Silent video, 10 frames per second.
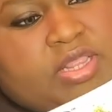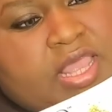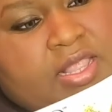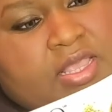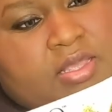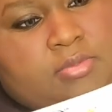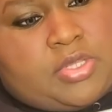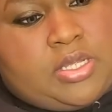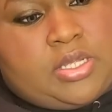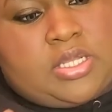that came
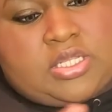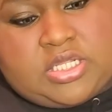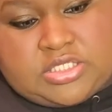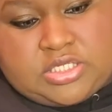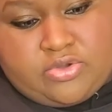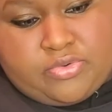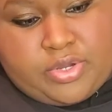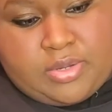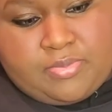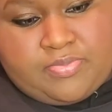the cleansing
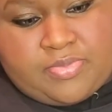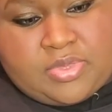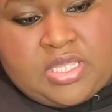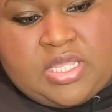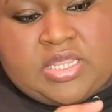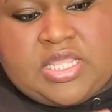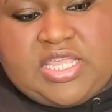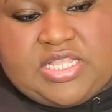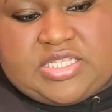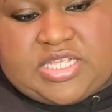cream, the
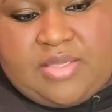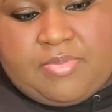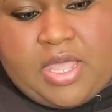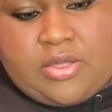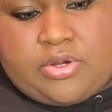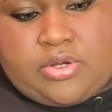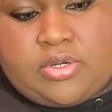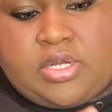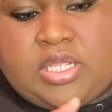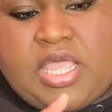enzyme powder,
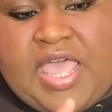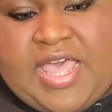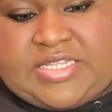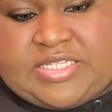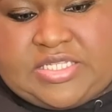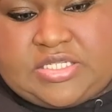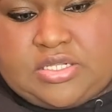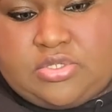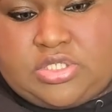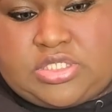essence
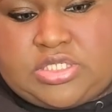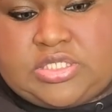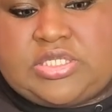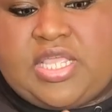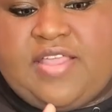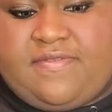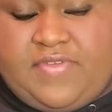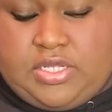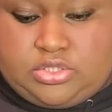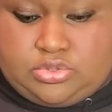lotion, and
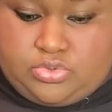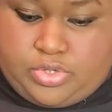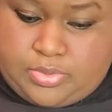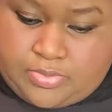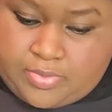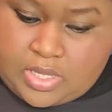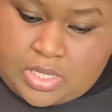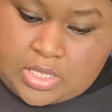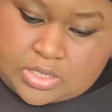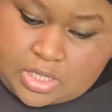facial cream.
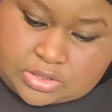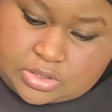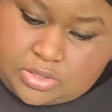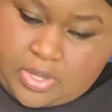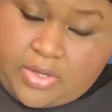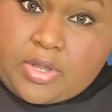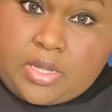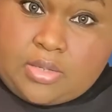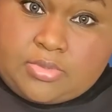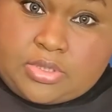So I'll show you how it
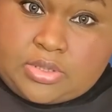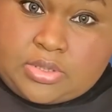comes.